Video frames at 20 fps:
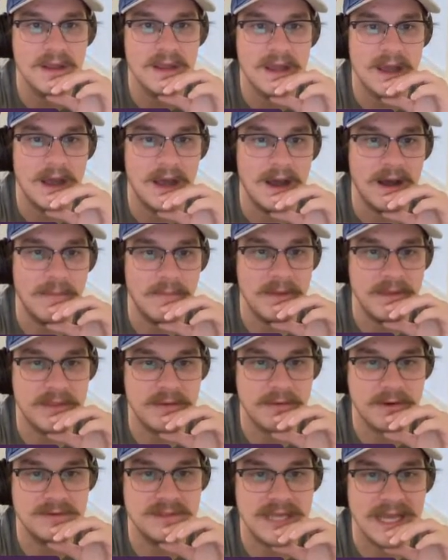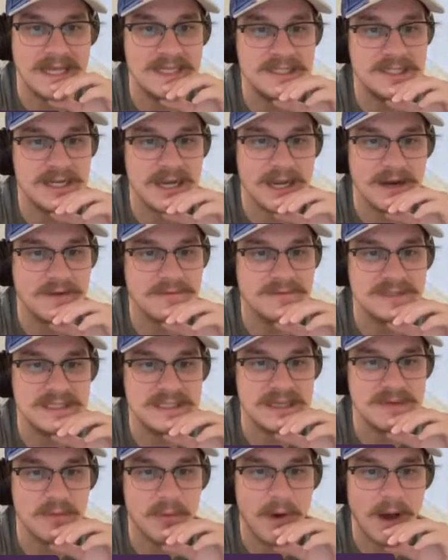The rotation, I don't
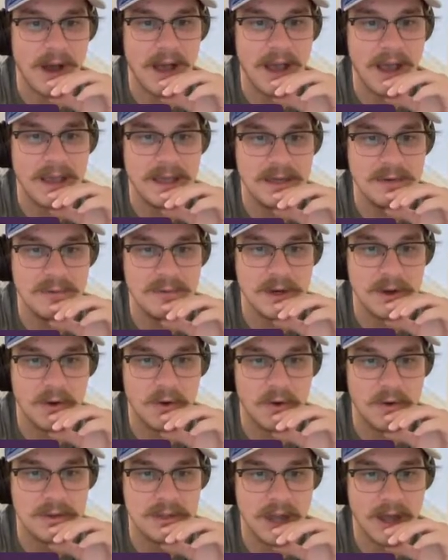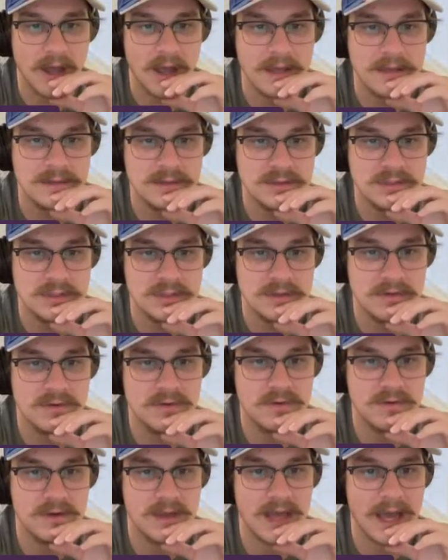see why you would hold on
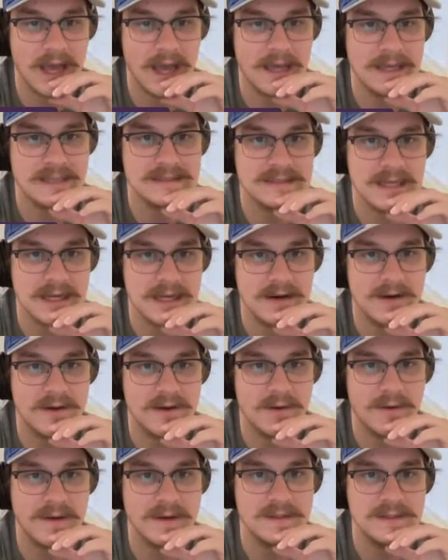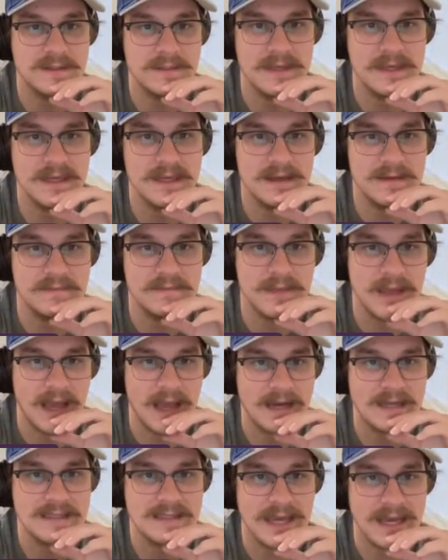to guys that are going to be
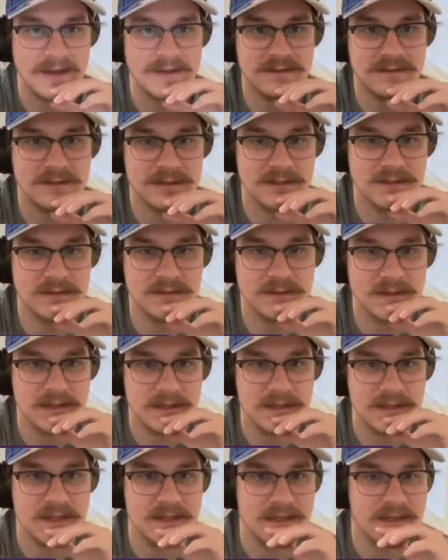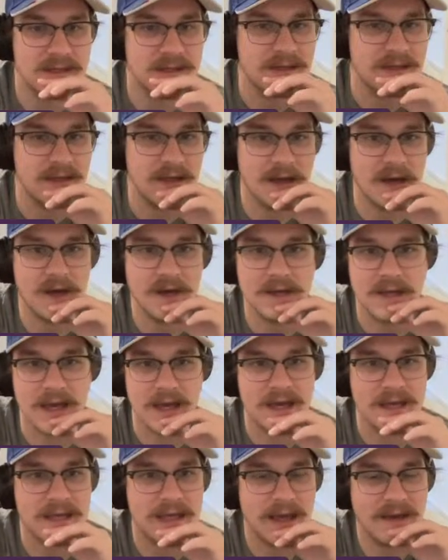out of town soon. Oh
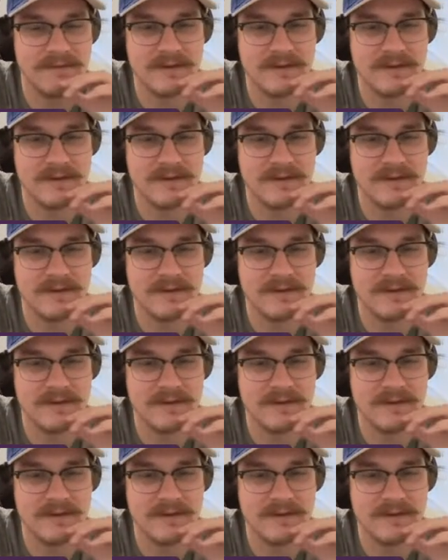yeah, Kevin